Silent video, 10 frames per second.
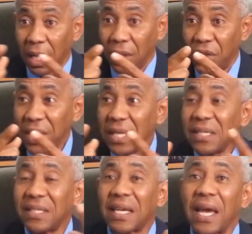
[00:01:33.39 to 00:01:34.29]

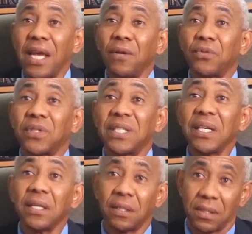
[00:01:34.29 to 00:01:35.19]
these kind of
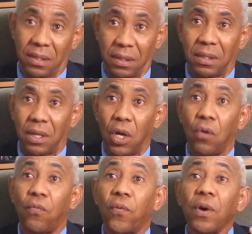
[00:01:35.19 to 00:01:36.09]
signals
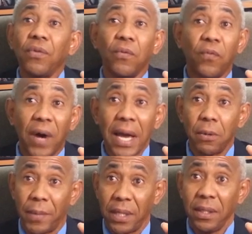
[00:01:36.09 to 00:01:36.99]
from the
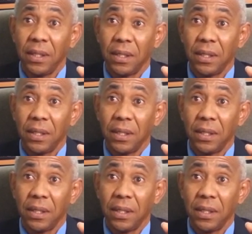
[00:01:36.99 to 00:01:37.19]
environment,